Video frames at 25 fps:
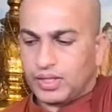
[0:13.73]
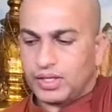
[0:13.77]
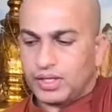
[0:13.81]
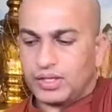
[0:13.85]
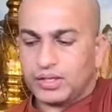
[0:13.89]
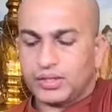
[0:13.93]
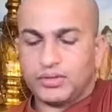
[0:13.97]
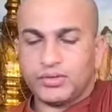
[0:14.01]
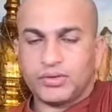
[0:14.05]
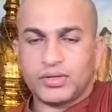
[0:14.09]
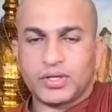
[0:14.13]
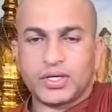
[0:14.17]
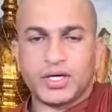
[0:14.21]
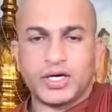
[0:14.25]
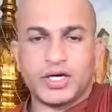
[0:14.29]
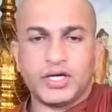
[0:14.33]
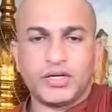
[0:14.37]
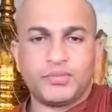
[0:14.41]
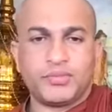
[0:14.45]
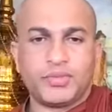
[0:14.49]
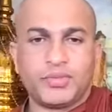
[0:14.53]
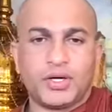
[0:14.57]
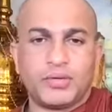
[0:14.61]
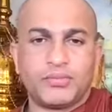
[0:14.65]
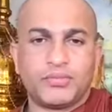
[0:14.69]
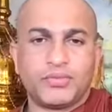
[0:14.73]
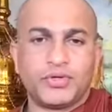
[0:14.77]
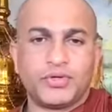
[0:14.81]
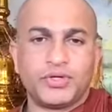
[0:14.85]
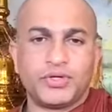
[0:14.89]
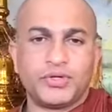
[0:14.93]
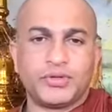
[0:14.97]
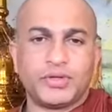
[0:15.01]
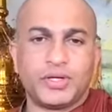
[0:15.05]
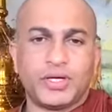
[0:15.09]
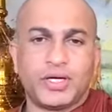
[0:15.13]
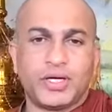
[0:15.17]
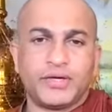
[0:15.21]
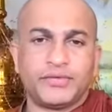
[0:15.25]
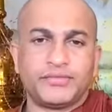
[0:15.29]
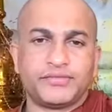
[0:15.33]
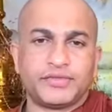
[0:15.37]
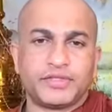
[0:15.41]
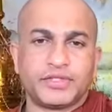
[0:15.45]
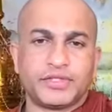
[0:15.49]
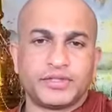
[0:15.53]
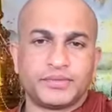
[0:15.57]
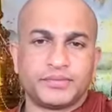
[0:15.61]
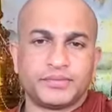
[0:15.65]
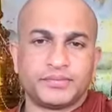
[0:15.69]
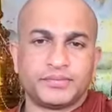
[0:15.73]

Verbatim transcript: and your right palm on your left